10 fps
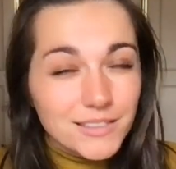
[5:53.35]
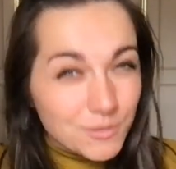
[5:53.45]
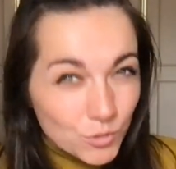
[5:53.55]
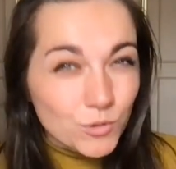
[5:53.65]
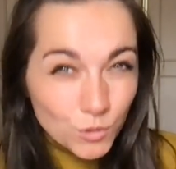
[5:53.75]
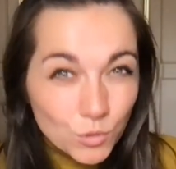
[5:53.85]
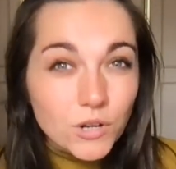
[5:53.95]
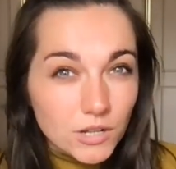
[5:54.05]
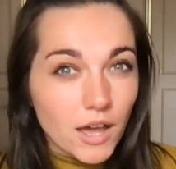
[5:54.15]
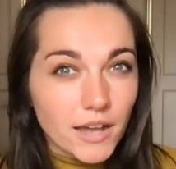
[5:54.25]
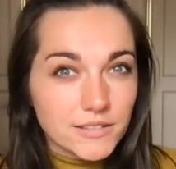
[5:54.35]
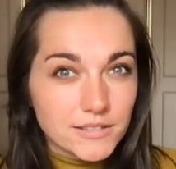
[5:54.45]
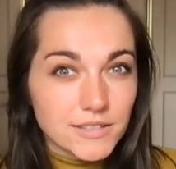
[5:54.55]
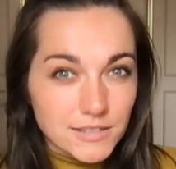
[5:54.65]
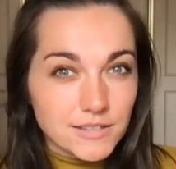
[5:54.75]
the more
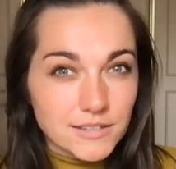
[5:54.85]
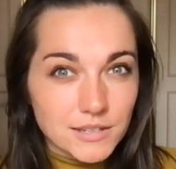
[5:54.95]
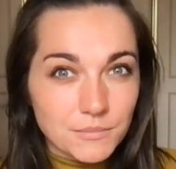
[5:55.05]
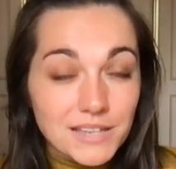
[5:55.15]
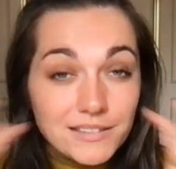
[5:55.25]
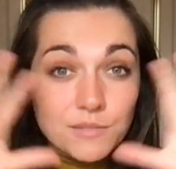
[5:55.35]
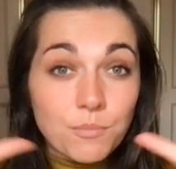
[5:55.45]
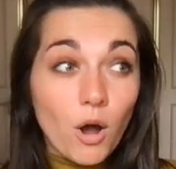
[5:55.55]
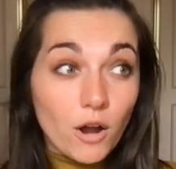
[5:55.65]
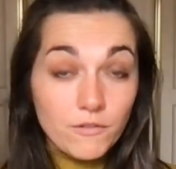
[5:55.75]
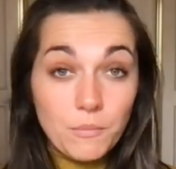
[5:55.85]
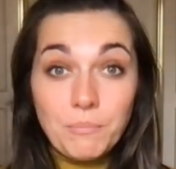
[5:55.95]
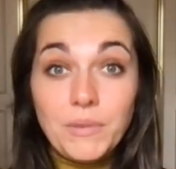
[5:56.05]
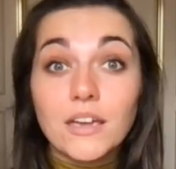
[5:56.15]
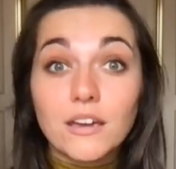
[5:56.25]
localized the system is as part of a
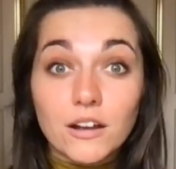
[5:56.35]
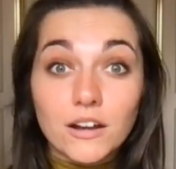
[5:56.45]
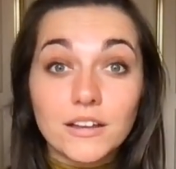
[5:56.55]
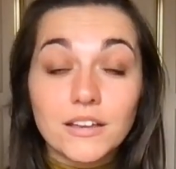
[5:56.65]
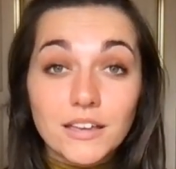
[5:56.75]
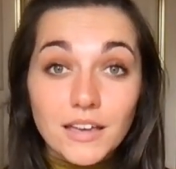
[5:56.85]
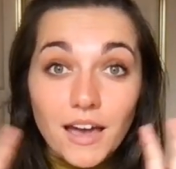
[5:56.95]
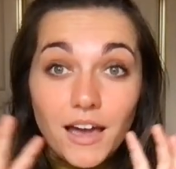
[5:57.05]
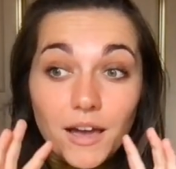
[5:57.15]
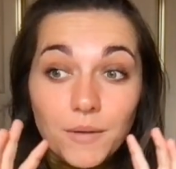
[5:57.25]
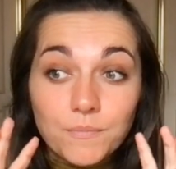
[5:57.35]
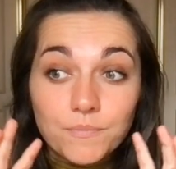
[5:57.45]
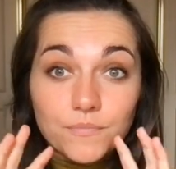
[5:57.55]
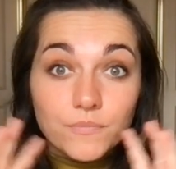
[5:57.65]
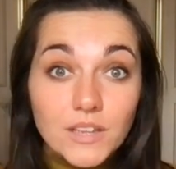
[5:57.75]
bigger
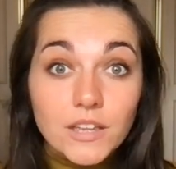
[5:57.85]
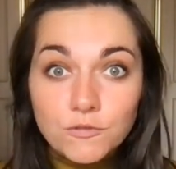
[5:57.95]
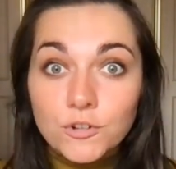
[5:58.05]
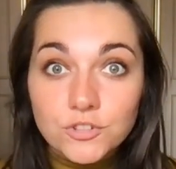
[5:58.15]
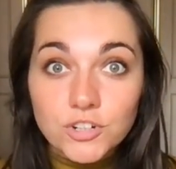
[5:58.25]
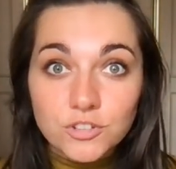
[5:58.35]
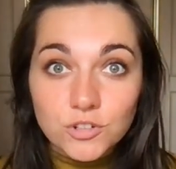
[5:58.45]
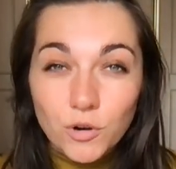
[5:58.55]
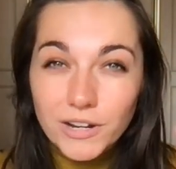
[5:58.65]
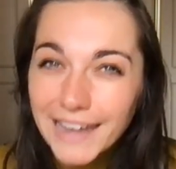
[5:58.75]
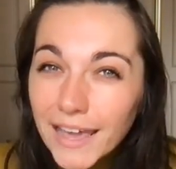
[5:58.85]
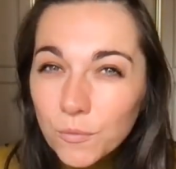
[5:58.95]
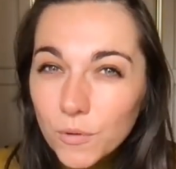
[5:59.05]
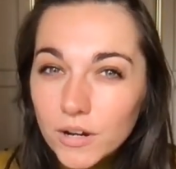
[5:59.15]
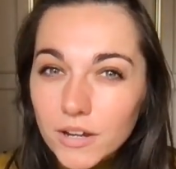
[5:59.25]
infrastructure or
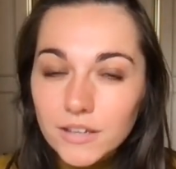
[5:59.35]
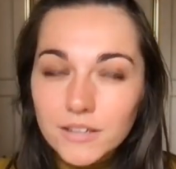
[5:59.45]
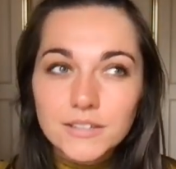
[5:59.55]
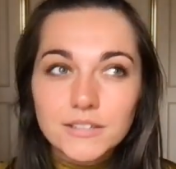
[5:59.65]
network.